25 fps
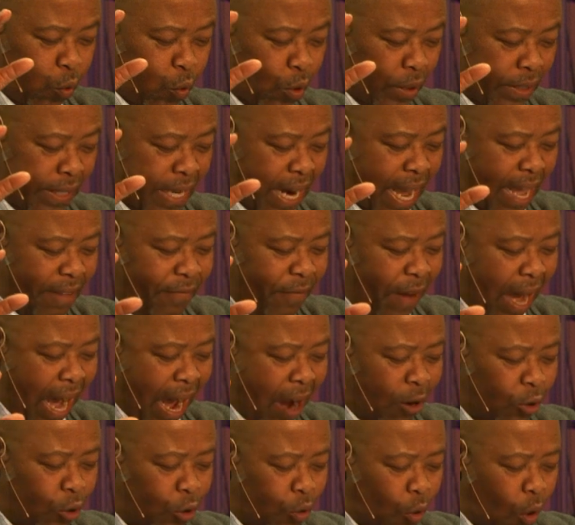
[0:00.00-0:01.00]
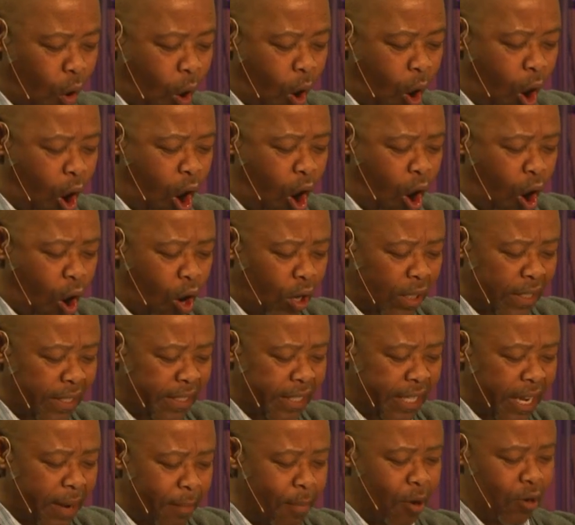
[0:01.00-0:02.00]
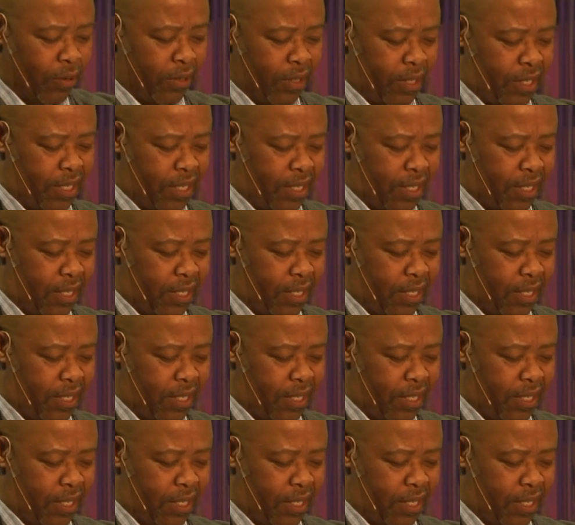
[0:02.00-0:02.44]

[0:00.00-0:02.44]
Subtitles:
drive out all demons